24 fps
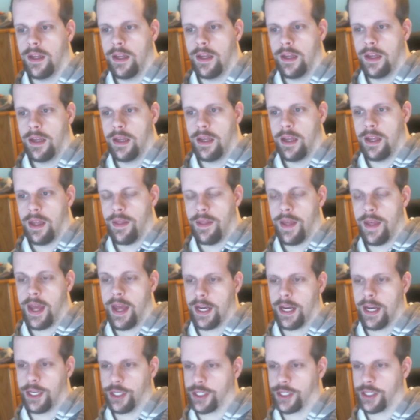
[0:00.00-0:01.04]
And then it
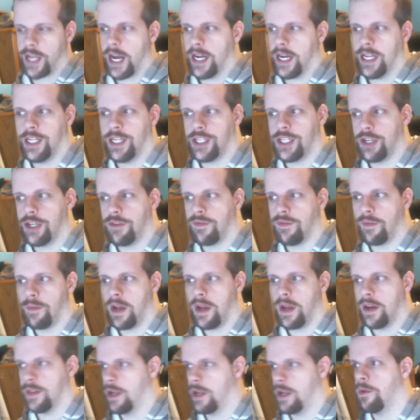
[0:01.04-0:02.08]
just got easier from there.
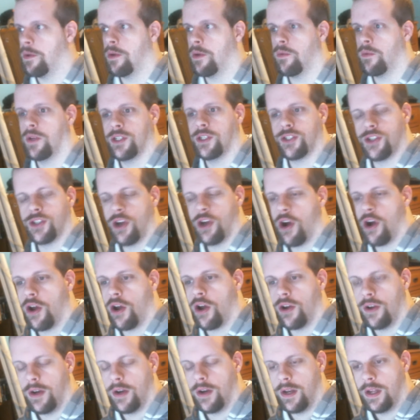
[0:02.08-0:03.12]
Then we reached
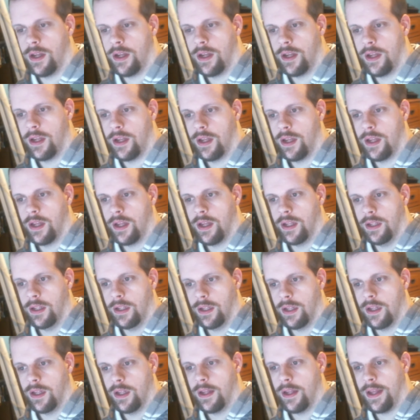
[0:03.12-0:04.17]
100.
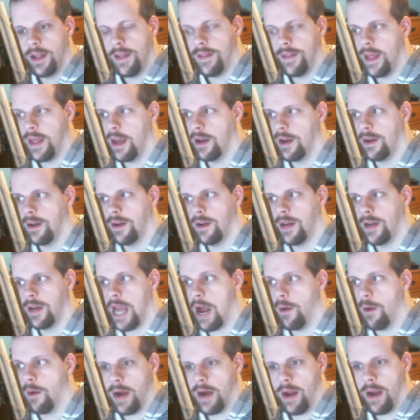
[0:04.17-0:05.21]
And then now
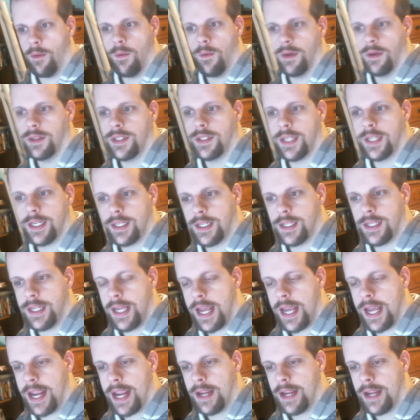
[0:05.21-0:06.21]
we're at 168.